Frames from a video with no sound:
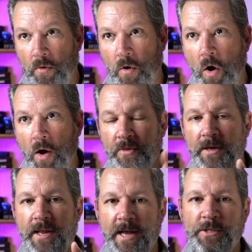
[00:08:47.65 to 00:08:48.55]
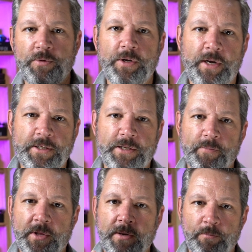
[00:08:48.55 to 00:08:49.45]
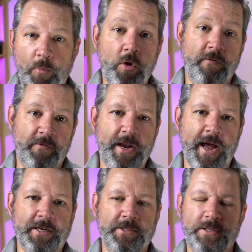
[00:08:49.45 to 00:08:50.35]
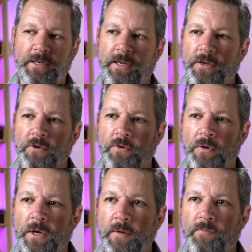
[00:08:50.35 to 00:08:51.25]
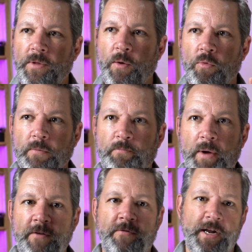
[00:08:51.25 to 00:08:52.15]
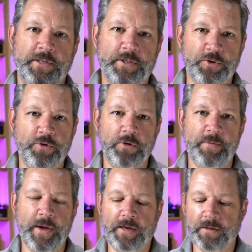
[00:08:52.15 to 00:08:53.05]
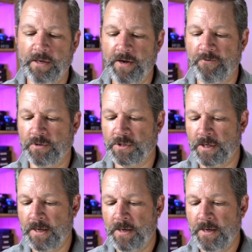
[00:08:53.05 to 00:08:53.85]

on the days when you need something more finesse and where bait finesse is truly making the difference.